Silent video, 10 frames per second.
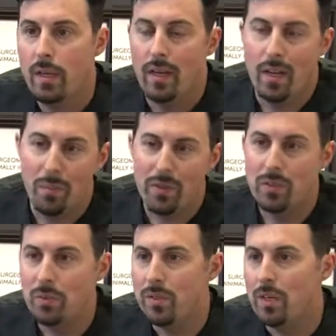But in
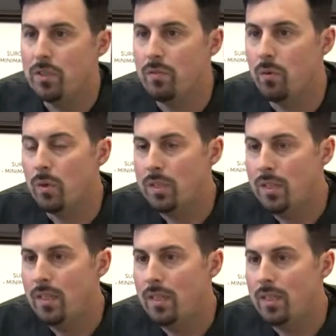2014,